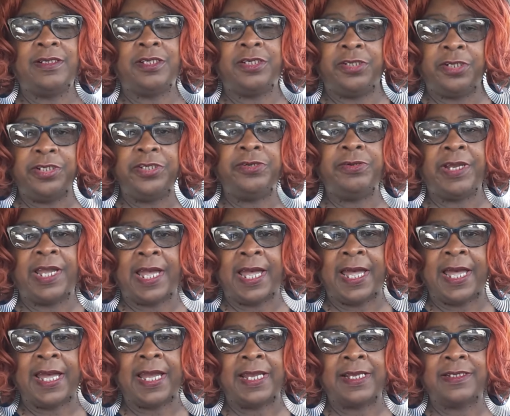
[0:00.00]
to you
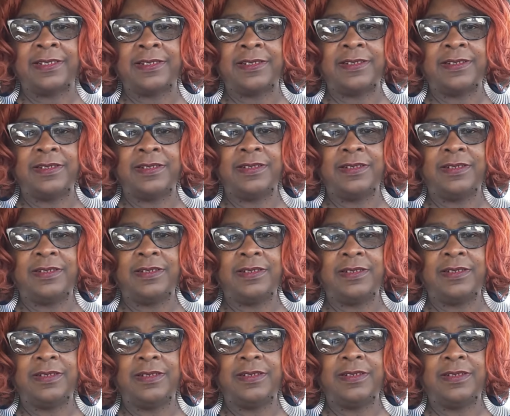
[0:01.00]
guys.
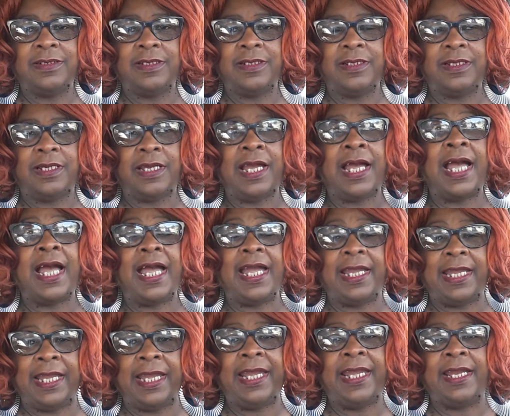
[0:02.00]
I
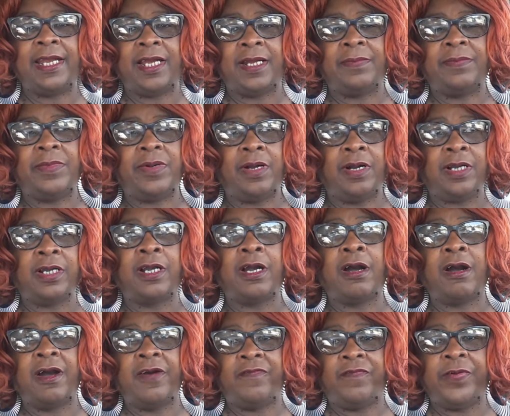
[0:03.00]
am a
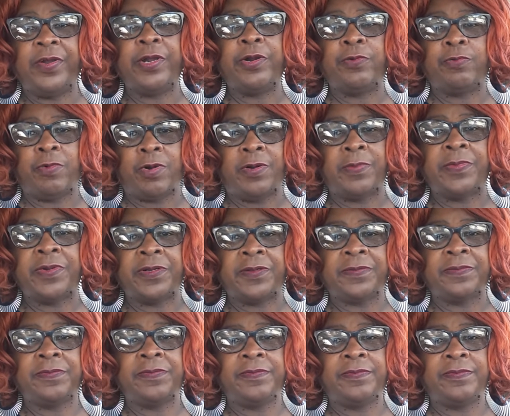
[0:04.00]
God-fearing
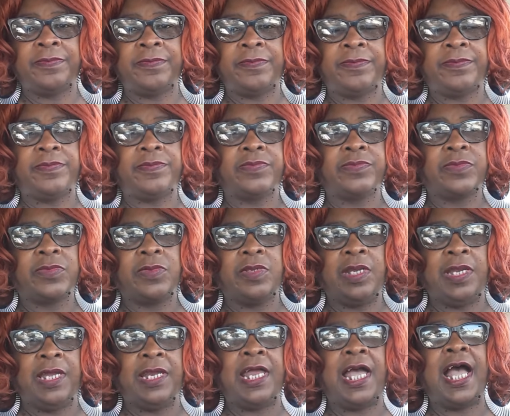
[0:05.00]
woman.
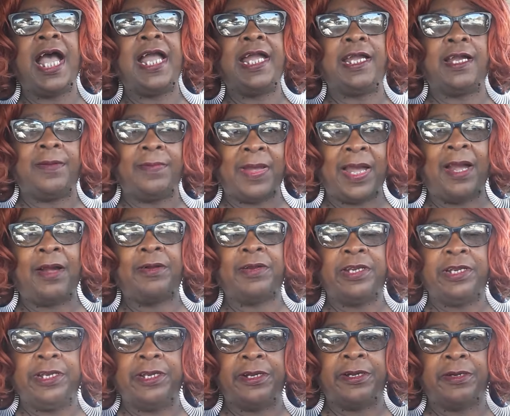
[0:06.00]
And I am out
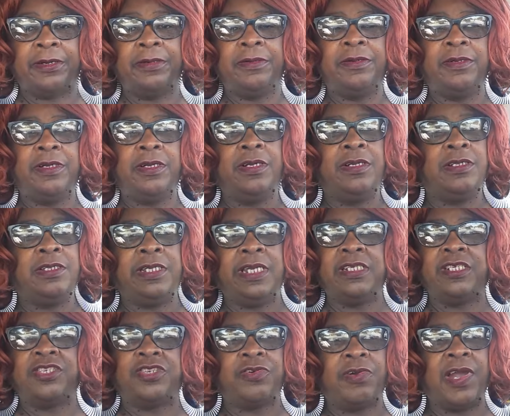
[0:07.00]
here
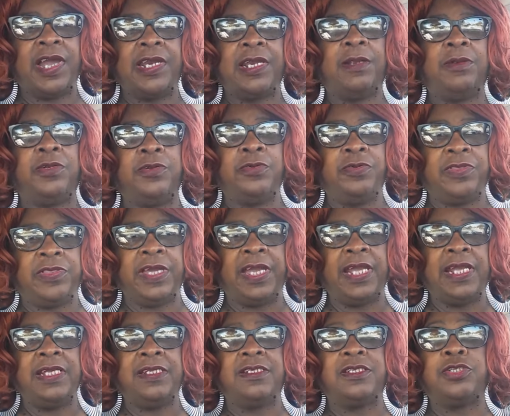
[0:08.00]
just trying to do
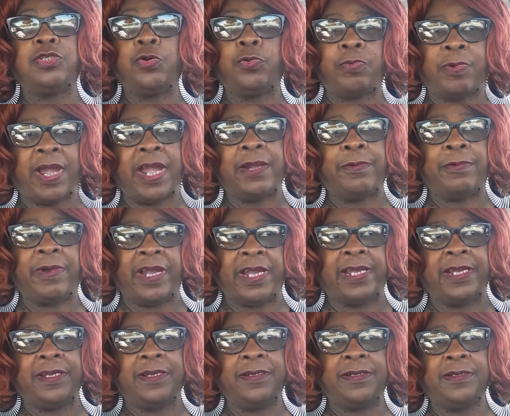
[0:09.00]
things the right
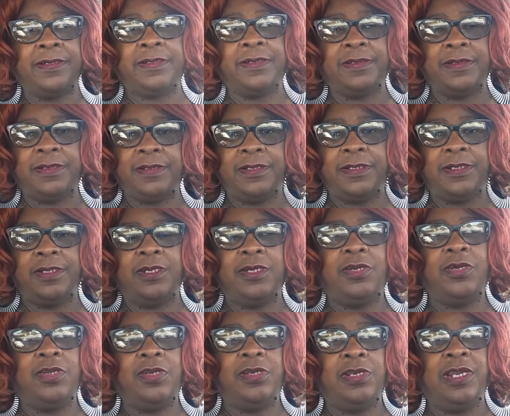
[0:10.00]
way.
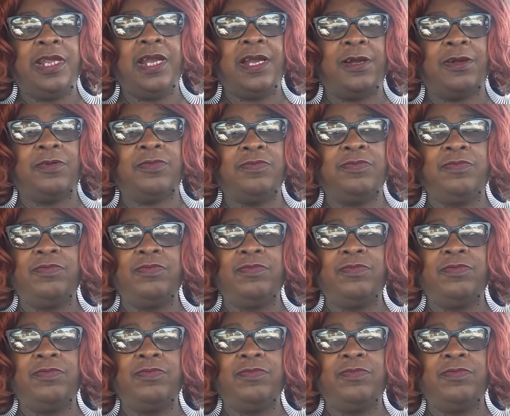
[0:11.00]
Now,